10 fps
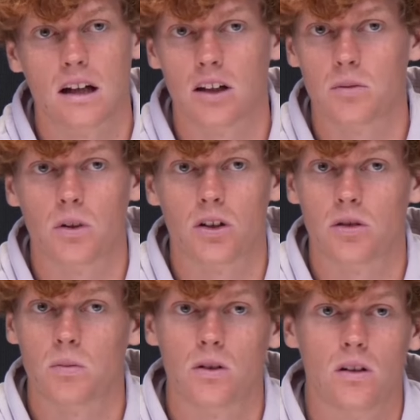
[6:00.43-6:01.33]
high as
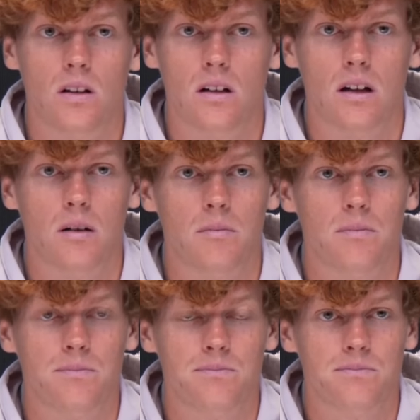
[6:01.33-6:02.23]
possible,
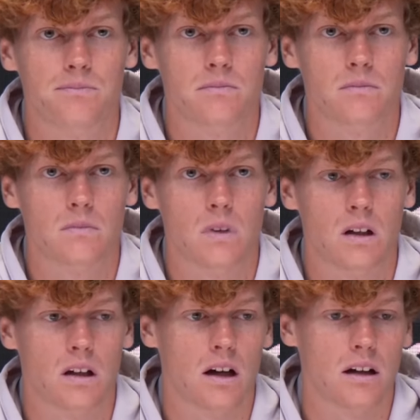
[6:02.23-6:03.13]

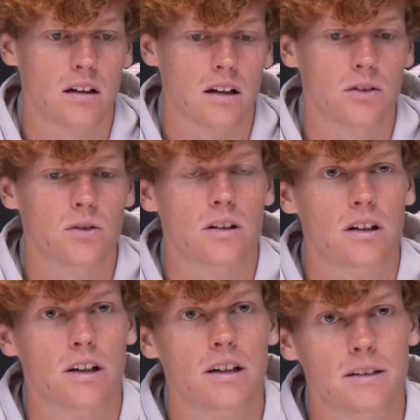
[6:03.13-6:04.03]
and I took the
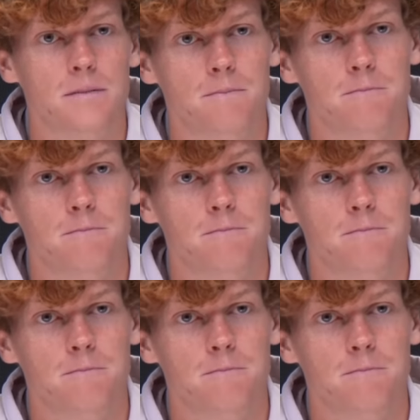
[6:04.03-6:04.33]
chance.